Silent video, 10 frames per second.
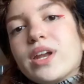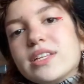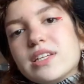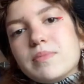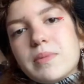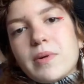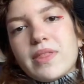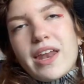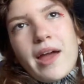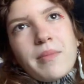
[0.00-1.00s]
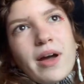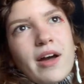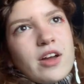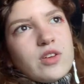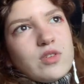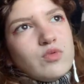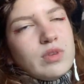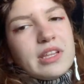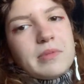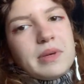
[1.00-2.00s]
I tell people that I'm a
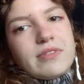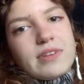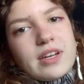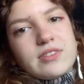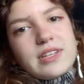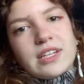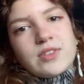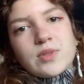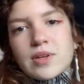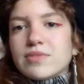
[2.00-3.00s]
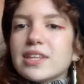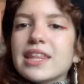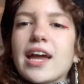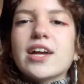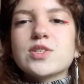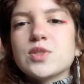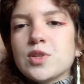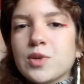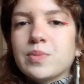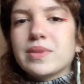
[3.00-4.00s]
really big fan of Taylor Swift, they
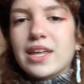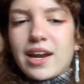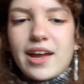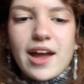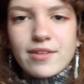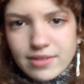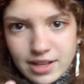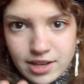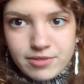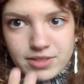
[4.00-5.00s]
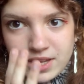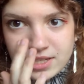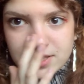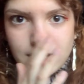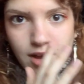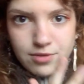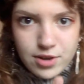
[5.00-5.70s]
assume that I have a lot of things of